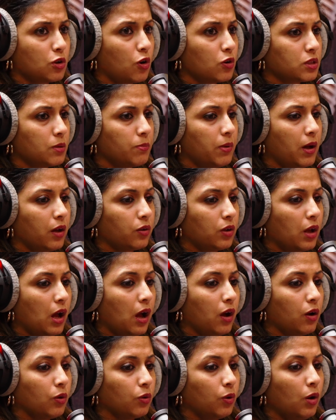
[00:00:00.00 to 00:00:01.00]
talks about
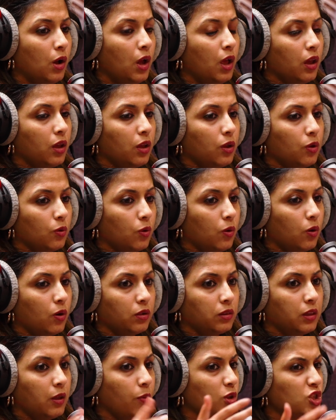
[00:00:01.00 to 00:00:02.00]
how,
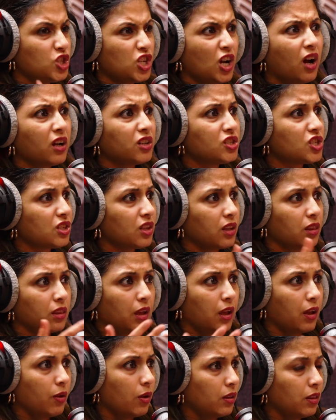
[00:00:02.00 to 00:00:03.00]
they were judged and
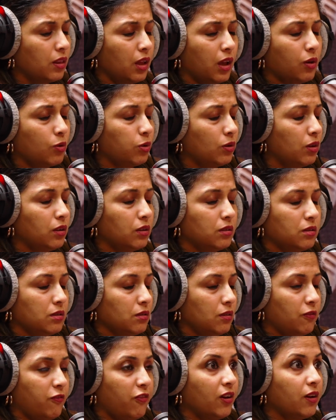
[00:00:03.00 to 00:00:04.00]
they couldn't
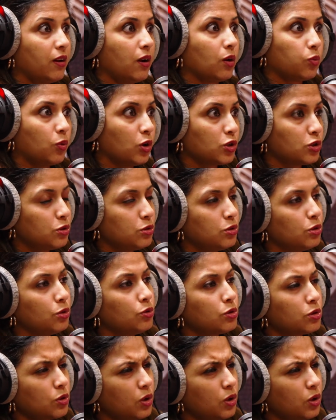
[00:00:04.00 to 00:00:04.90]
figure out what to do.